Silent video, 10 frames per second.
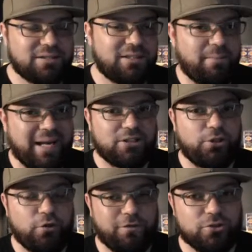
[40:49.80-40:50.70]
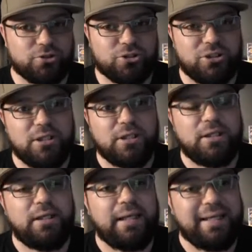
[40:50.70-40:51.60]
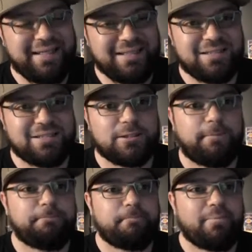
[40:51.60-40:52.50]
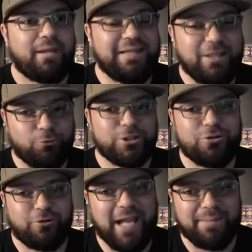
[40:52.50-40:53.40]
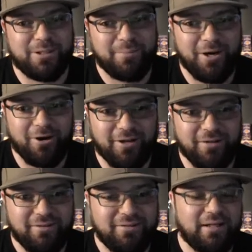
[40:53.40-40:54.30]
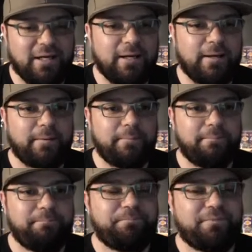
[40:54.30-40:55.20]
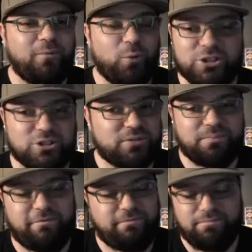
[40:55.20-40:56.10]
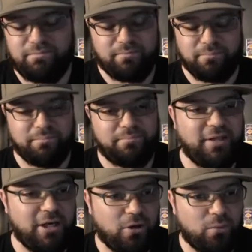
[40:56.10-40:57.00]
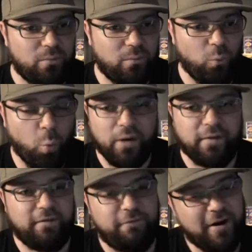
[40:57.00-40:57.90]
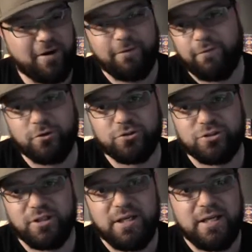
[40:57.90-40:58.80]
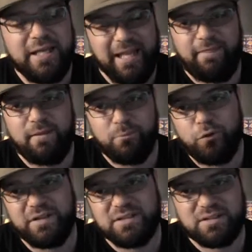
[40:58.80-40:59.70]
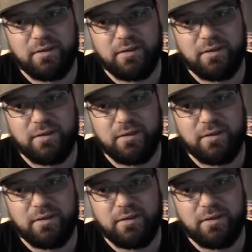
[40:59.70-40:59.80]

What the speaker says: cinematic universe is the original Captain America, which is, you know, one of the very first in the movie